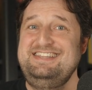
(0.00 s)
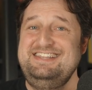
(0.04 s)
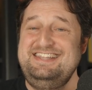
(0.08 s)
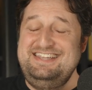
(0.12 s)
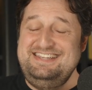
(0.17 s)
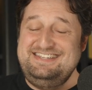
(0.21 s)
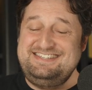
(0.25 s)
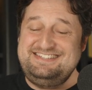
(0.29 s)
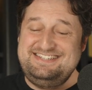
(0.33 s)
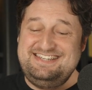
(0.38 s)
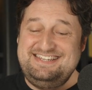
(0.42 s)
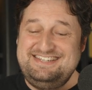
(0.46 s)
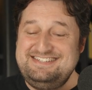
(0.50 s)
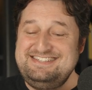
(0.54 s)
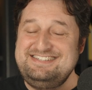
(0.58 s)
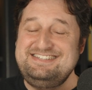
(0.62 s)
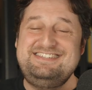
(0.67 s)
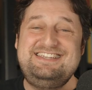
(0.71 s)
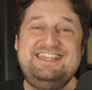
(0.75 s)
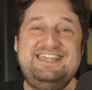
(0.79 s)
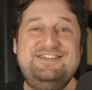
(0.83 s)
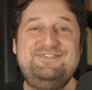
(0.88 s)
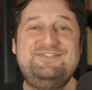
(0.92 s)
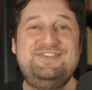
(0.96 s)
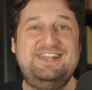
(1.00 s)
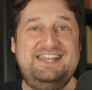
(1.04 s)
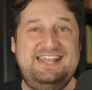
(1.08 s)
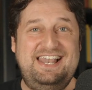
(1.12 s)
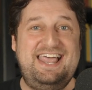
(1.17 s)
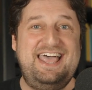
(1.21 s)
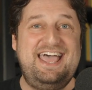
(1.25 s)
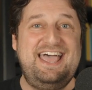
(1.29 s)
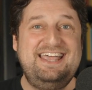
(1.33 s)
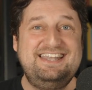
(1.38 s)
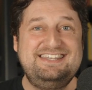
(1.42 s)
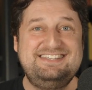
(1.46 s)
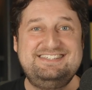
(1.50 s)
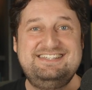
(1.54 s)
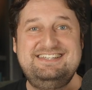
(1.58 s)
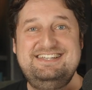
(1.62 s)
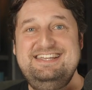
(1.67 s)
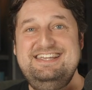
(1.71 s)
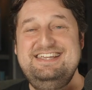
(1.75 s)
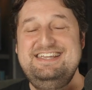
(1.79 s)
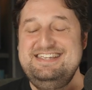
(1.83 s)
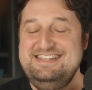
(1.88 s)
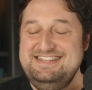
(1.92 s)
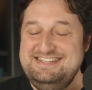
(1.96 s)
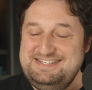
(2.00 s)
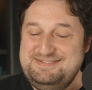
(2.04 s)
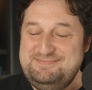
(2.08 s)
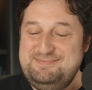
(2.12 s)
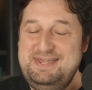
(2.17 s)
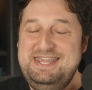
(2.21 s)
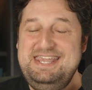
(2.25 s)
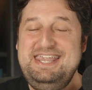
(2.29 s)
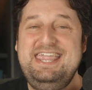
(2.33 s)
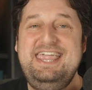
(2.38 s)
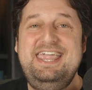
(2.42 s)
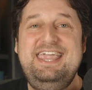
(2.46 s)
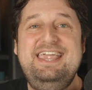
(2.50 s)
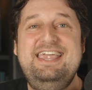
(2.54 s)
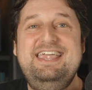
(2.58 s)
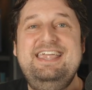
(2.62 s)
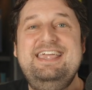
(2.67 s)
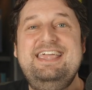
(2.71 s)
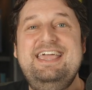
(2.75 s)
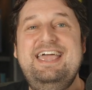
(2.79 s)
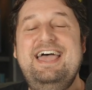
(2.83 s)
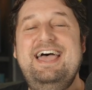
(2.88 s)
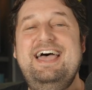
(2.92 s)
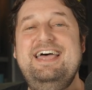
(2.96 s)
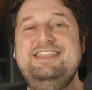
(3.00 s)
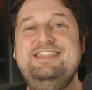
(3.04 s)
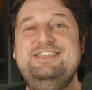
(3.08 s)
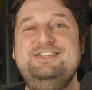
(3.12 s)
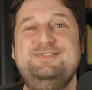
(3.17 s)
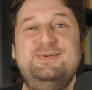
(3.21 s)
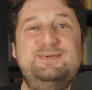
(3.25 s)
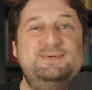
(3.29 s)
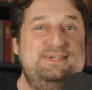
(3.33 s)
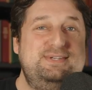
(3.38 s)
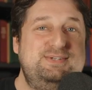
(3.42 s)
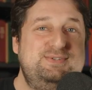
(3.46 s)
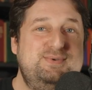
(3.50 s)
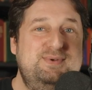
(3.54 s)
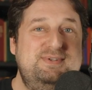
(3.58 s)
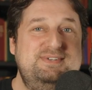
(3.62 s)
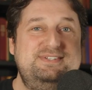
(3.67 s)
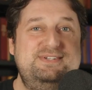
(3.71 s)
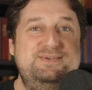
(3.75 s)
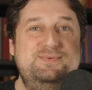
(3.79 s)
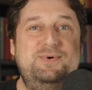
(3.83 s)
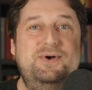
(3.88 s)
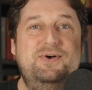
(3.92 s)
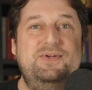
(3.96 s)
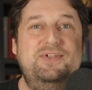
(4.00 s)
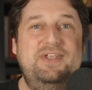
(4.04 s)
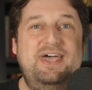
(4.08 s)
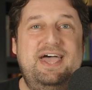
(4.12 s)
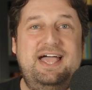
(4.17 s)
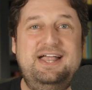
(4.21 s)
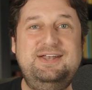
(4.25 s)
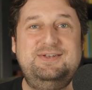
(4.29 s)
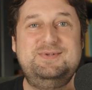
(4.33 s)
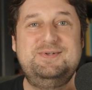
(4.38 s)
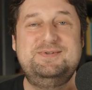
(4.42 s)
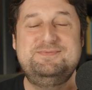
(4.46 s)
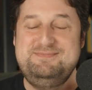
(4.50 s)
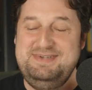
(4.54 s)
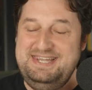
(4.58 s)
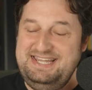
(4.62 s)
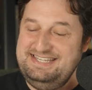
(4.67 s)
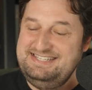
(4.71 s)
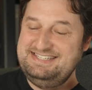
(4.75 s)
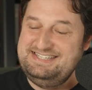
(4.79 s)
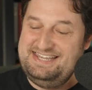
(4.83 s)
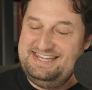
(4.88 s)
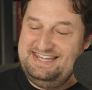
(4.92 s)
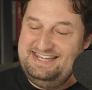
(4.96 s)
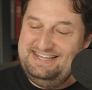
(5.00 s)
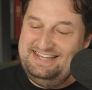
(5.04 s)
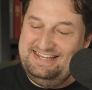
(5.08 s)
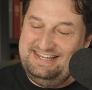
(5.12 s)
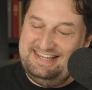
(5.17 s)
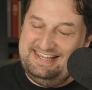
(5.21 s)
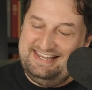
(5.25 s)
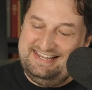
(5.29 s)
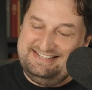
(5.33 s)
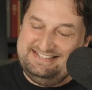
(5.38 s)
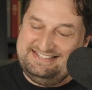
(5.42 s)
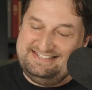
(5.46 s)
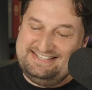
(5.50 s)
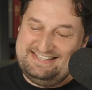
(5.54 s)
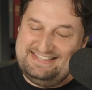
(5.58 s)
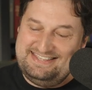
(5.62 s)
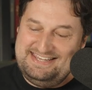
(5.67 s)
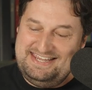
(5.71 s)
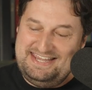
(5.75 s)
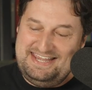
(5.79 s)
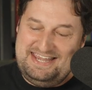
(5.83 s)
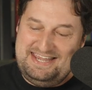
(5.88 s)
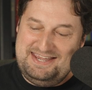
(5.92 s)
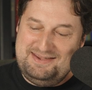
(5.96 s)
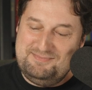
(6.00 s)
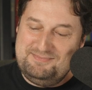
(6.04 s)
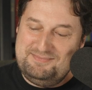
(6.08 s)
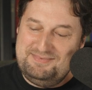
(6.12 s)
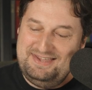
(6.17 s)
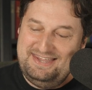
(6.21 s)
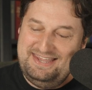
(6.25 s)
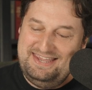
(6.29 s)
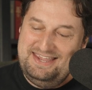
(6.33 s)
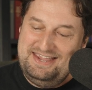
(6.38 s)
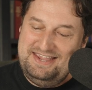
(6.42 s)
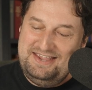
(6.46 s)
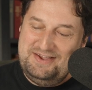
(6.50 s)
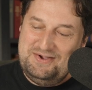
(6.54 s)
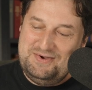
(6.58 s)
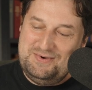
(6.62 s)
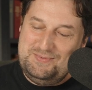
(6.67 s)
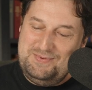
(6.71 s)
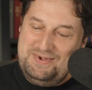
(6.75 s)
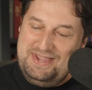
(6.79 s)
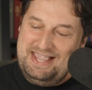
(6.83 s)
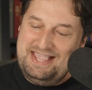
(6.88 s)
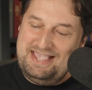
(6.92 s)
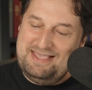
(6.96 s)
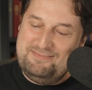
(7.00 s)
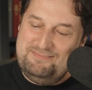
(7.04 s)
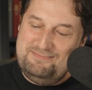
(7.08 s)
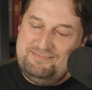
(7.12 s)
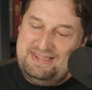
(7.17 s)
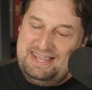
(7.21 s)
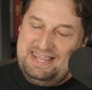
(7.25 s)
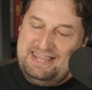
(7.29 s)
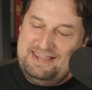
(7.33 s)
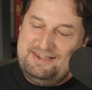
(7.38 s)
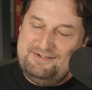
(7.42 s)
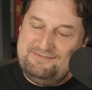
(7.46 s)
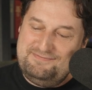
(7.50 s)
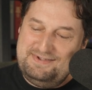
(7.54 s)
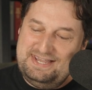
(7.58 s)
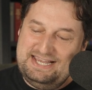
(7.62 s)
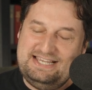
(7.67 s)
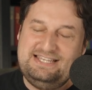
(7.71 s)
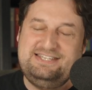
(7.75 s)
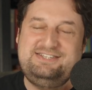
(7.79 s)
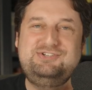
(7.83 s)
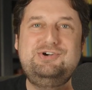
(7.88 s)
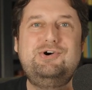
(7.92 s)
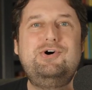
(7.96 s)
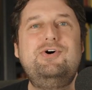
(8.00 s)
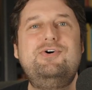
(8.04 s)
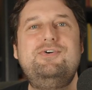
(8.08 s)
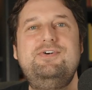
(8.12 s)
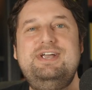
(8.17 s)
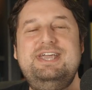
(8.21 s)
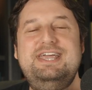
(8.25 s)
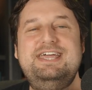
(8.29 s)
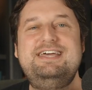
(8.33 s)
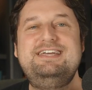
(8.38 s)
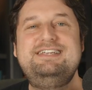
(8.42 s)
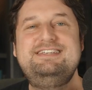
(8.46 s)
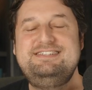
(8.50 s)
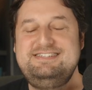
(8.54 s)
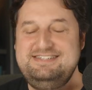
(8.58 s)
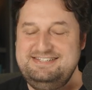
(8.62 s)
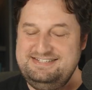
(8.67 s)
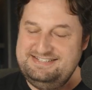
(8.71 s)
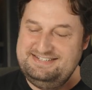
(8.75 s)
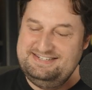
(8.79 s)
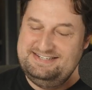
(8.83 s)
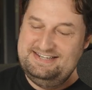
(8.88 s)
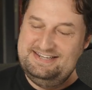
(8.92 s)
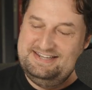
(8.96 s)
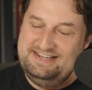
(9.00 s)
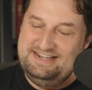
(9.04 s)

This is Stephen Lett speaking at the 2021 annual meeting. His theme We can be victorious